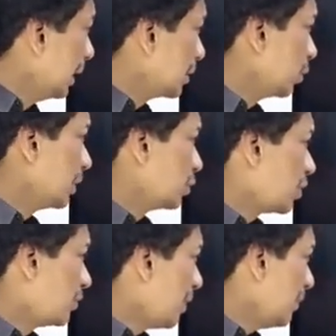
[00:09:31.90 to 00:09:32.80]
Let's look at the
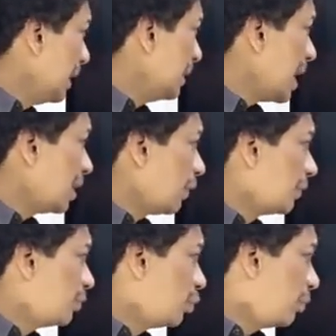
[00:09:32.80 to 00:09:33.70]
choice we have. Indirect
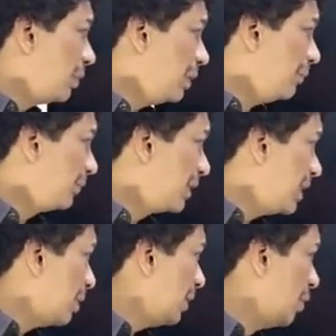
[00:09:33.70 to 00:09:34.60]
ophthalmoscopy.
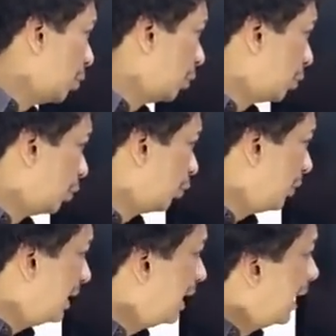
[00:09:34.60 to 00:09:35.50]
Dear me, no.
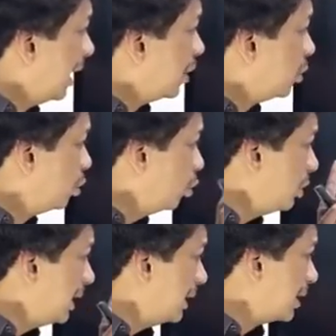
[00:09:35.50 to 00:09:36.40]
We
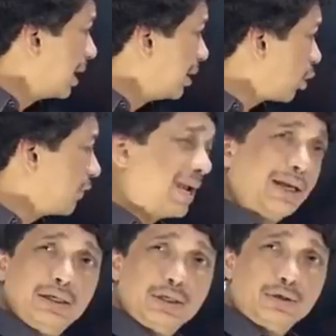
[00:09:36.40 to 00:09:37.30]
do need a lot of
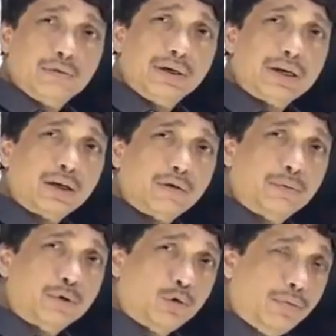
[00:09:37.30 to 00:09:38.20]
dilatation for indirect
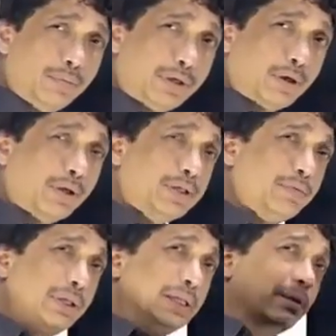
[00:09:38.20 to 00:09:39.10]
ophthalmoscopy
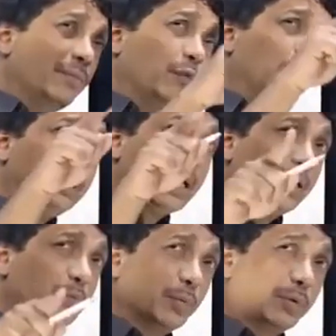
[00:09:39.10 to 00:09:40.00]
because we need a fully
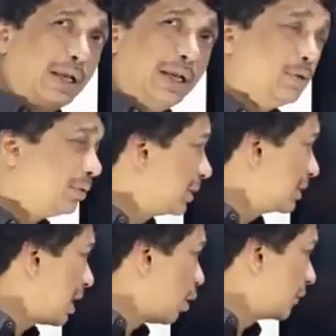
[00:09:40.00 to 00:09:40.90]
dilated pupil here. So
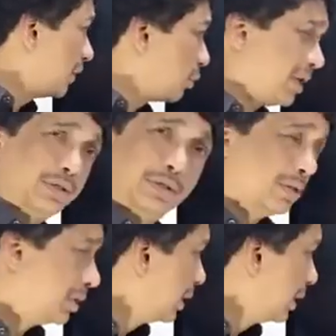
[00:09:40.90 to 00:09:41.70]
this is out of the question.